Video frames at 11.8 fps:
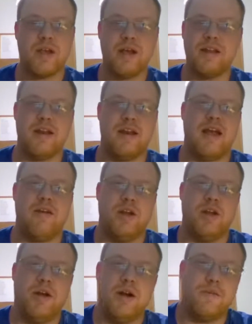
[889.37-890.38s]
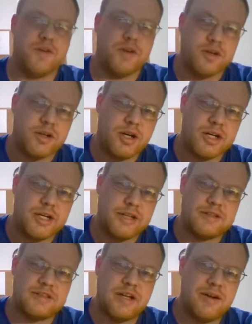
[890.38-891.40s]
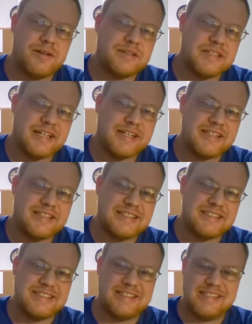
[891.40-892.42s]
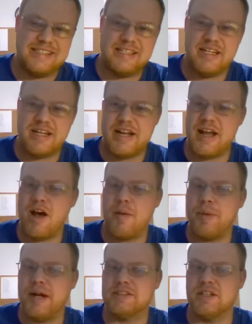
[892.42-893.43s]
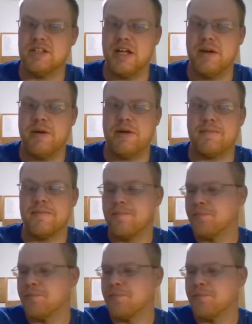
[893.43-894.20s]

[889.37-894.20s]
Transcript: It didn't have no air filter on it, so I was like, I'll pass on that one.